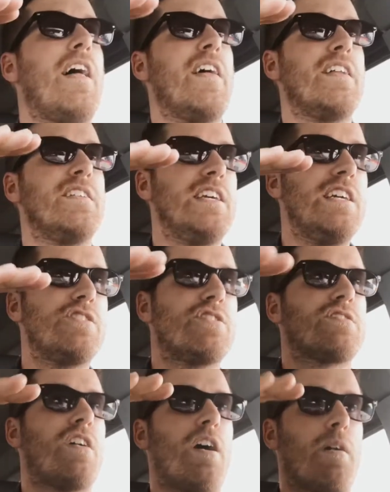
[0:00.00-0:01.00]
and then each
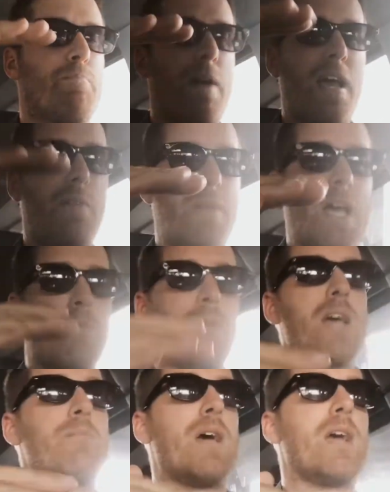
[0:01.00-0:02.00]
song, bang, bang,
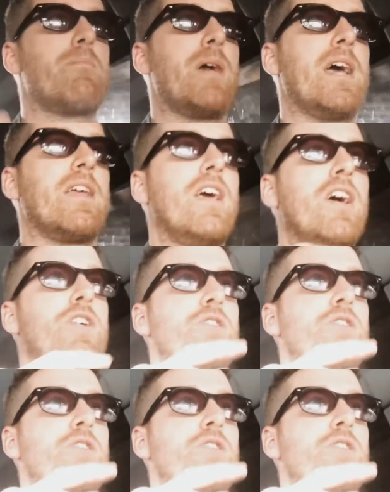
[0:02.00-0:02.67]
bang, bang, bang.